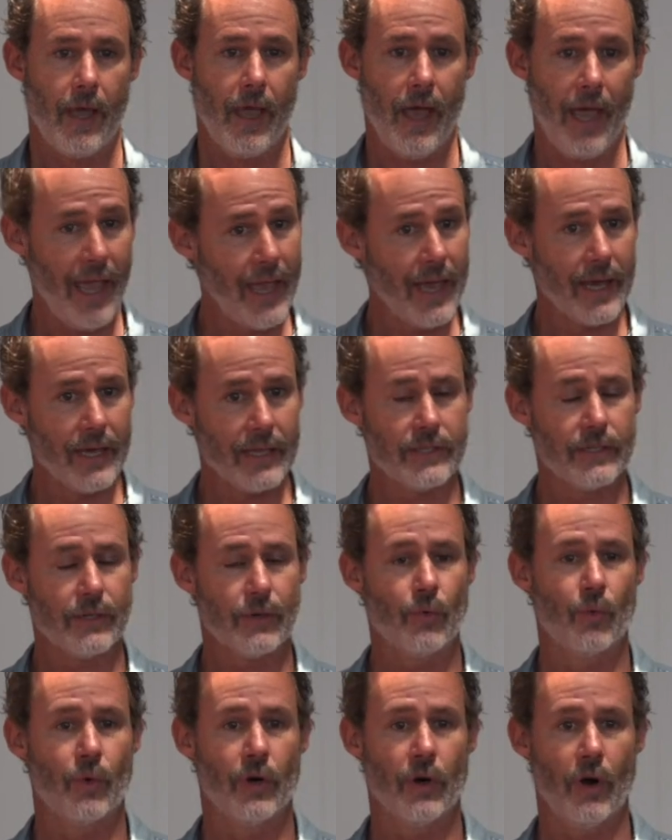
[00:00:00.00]
And
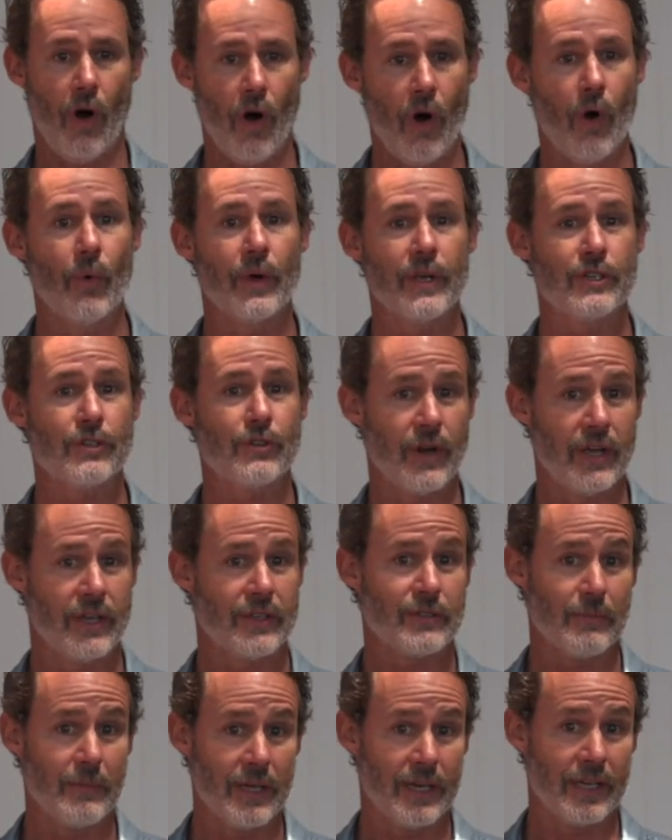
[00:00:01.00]
we're always
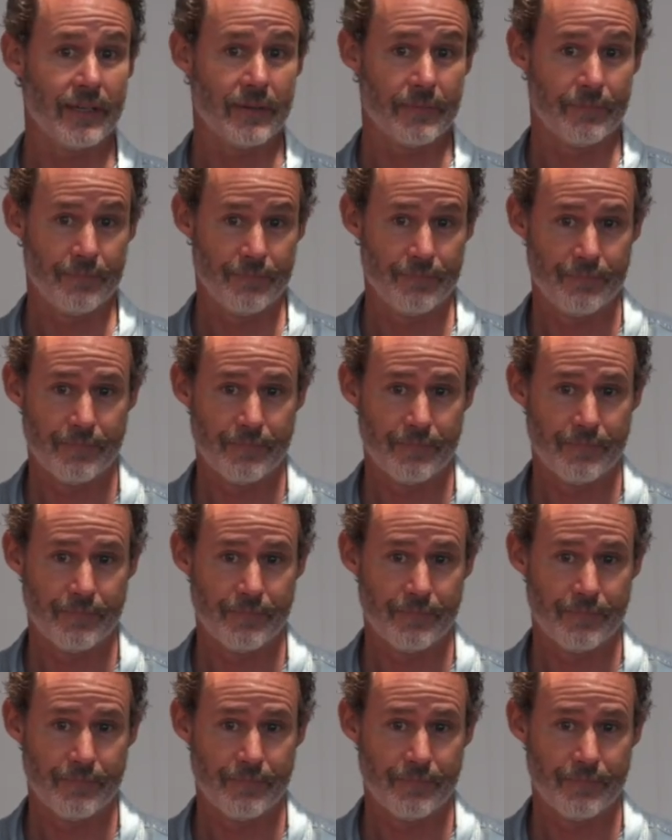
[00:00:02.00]
transmitting.